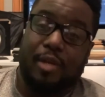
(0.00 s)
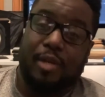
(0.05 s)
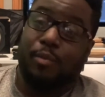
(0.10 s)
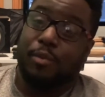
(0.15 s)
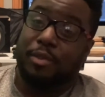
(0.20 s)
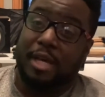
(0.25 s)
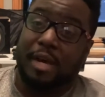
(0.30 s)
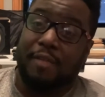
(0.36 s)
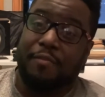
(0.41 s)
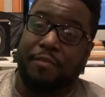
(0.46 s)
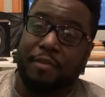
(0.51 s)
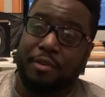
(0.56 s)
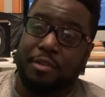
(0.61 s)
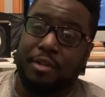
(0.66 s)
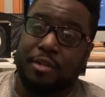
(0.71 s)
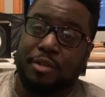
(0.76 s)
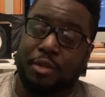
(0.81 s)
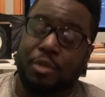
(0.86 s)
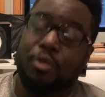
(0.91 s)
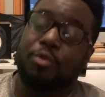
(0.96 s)
Without
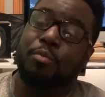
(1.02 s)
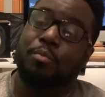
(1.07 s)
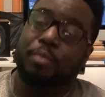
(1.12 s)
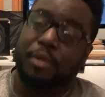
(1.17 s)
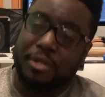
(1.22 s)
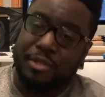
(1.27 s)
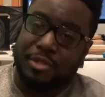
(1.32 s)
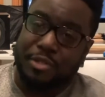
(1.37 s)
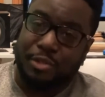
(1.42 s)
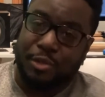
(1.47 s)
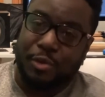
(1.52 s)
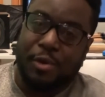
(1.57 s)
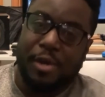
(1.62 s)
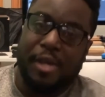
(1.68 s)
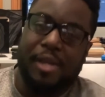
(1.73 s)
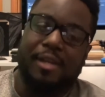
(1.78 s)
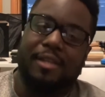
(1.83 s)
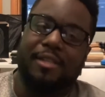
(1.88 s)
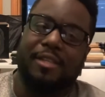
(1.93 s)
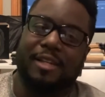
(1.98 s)
further ado, please
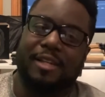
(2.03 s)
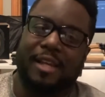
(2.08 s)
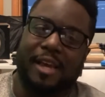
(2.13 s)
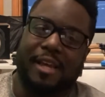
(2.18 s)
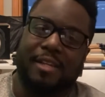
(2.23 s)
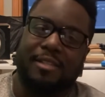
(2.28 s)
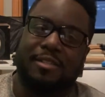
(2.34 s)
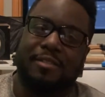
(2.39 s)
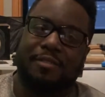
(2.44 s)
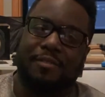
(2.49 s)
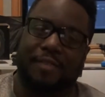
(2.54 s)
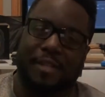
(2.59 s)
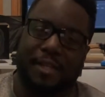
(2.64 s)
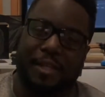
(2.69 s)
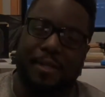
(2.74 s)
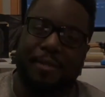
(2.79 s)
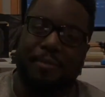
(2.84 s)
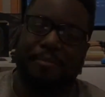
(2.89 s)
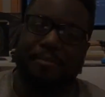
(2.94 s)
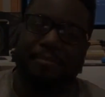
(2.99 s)
enjoy the next
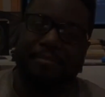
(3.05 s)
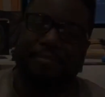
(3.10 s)
video.